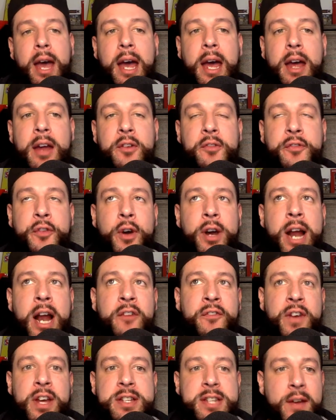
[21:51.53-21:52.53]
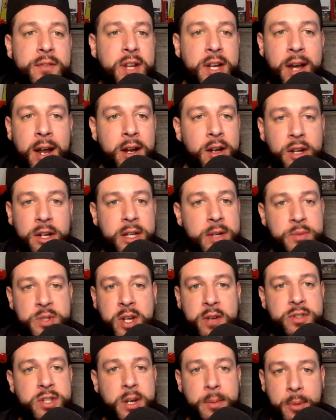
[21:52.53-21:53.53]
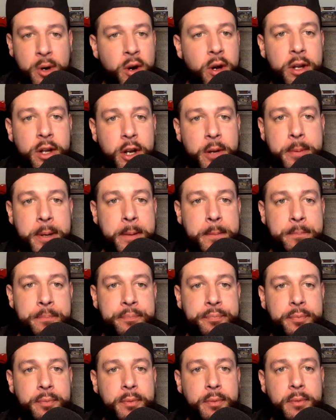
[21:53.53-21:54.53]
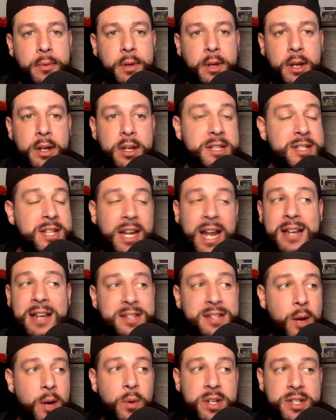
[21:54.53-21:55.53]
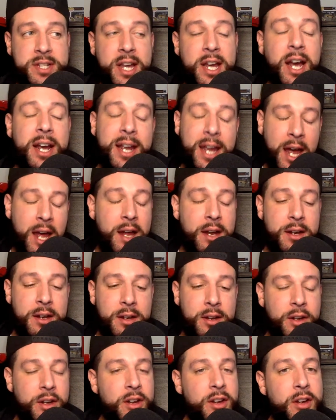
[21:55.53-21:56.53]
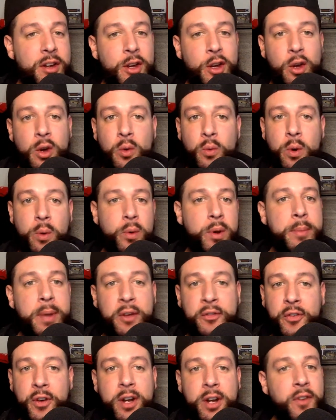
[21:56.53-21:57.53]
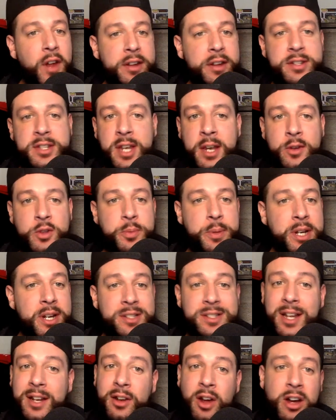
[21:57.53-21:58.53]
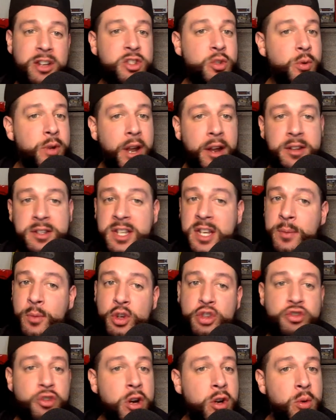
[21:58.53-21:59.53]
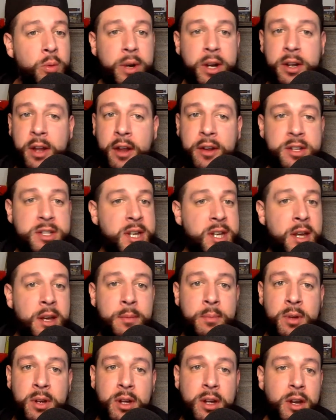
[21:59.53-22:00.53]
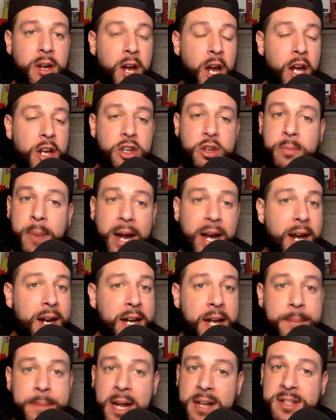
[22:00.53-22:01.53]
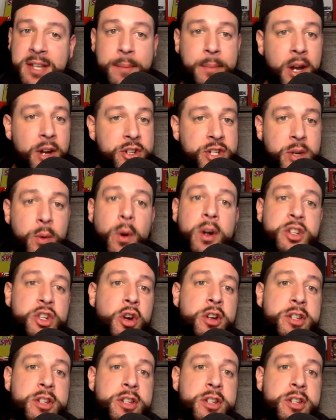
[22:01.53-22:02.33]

And 49er fans have to kind of look at themselves in the mirror a little bit. And this is the last thing I want to say again. When we make fun of other teams because they lost to another team or struggle with another team, you might got to keep that same energy with